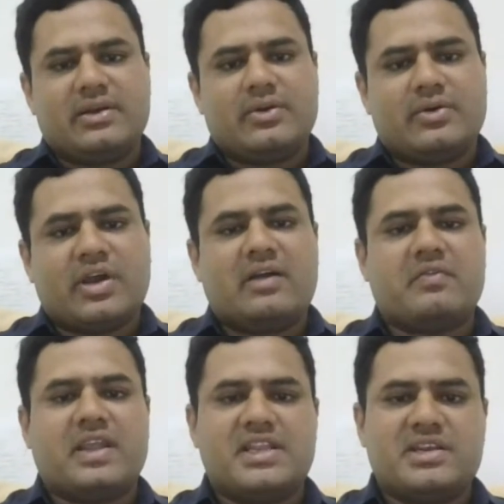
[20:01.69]

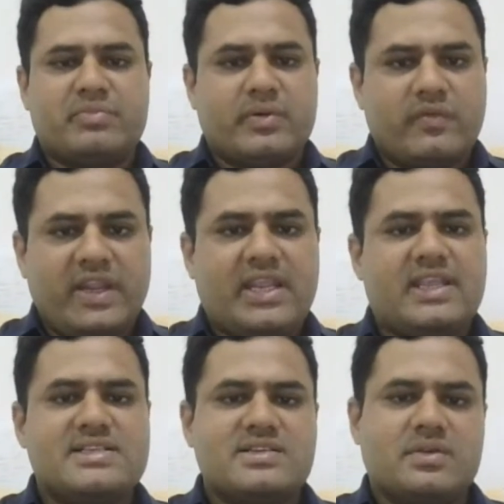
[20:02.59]
Half kg per
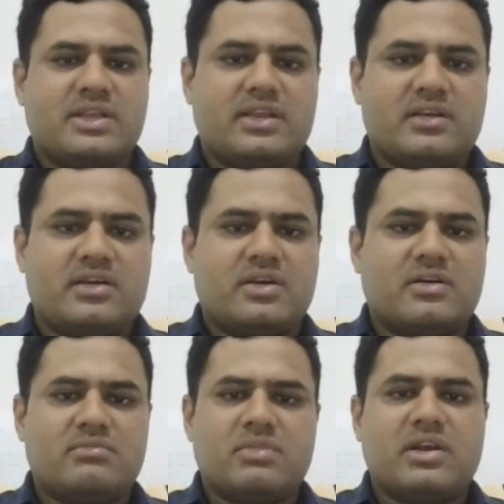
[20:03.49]
week is the
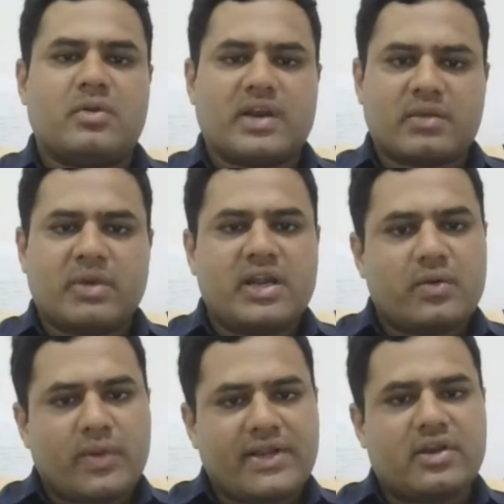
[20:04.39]

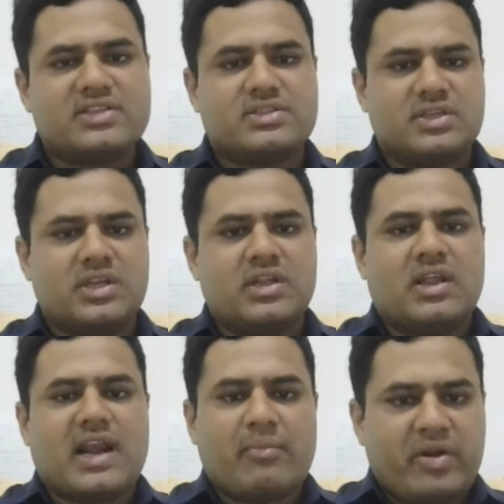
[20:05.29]
recommended weight loss.
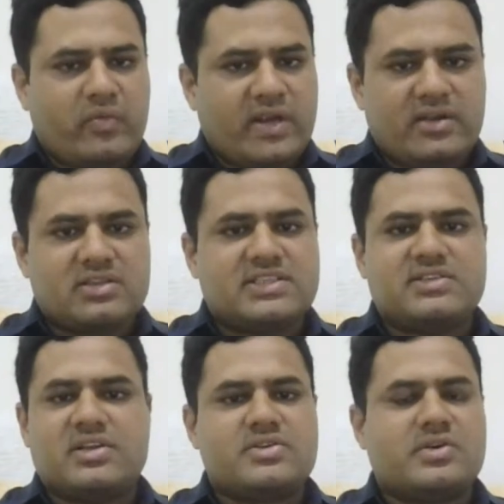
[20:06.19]
Rapid weight loss
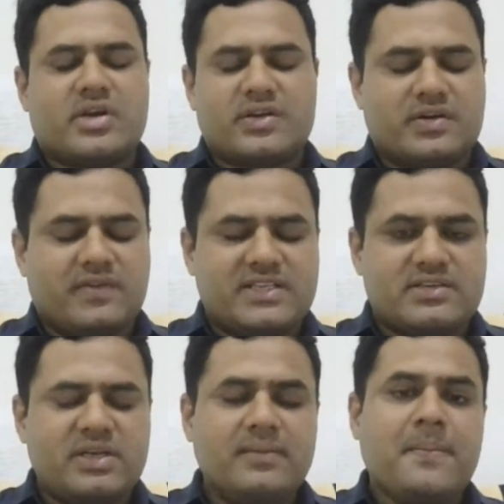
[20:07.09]
is also not
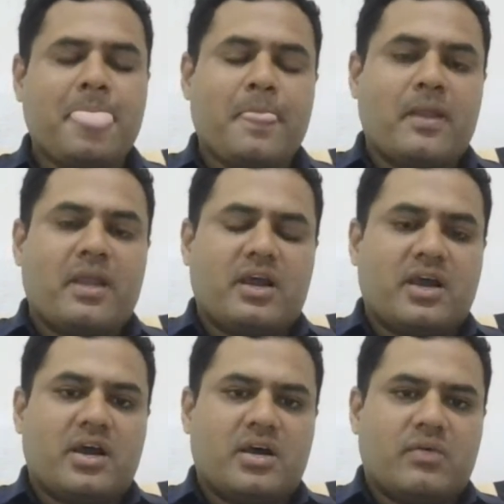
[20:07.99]
advisable.
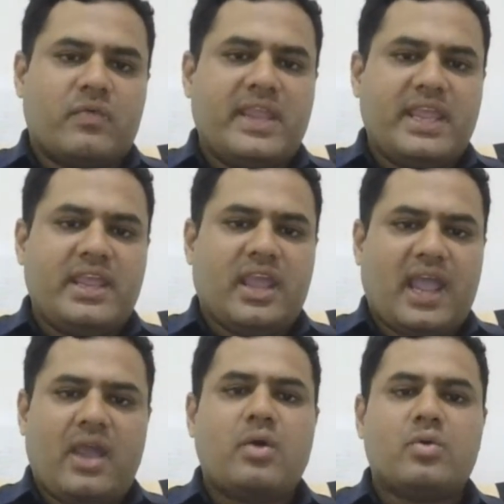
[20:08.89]
We
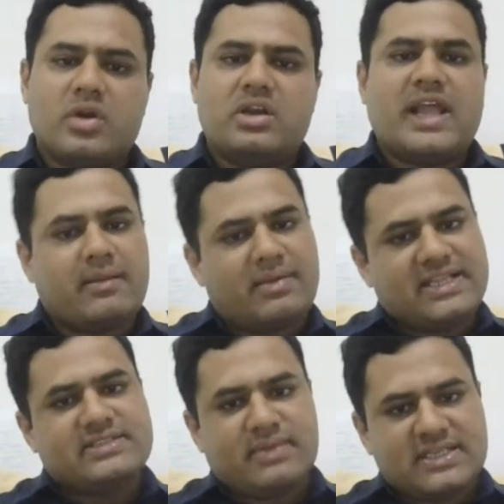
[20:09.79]
have good
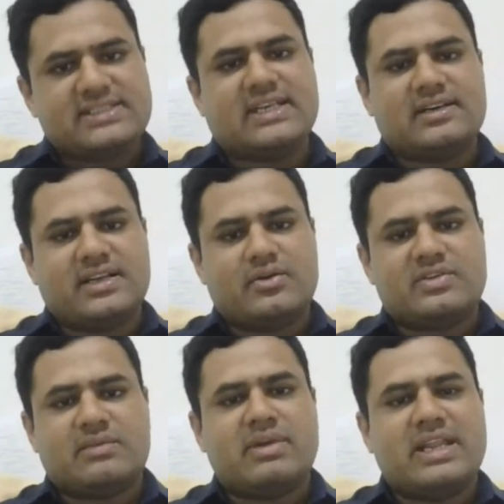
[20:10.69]
diabetes medicine.
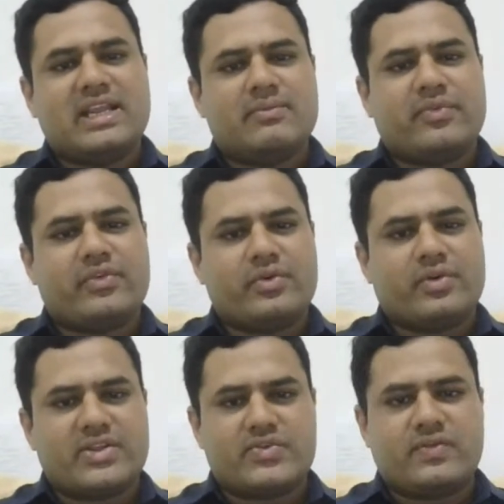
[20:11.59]
Somebody comes
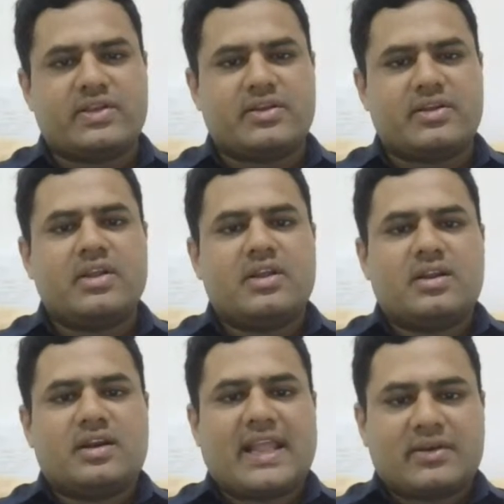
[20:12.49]
to us with
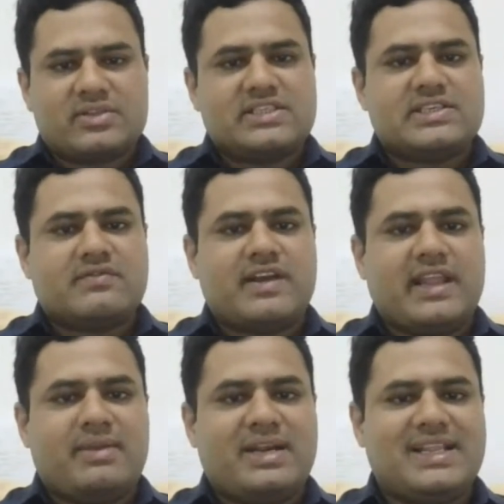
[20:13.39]
a diagnosis of
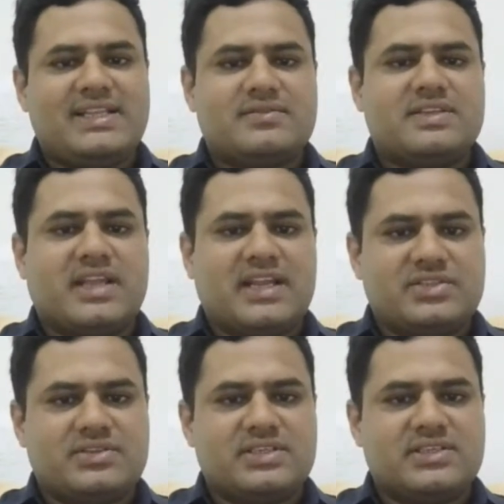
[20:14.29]
diabetes with high
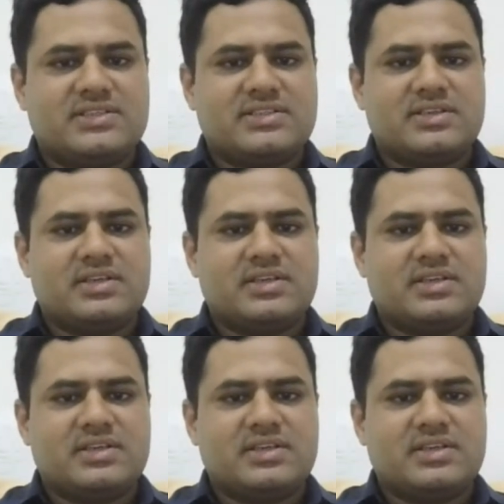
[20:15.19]
sugars.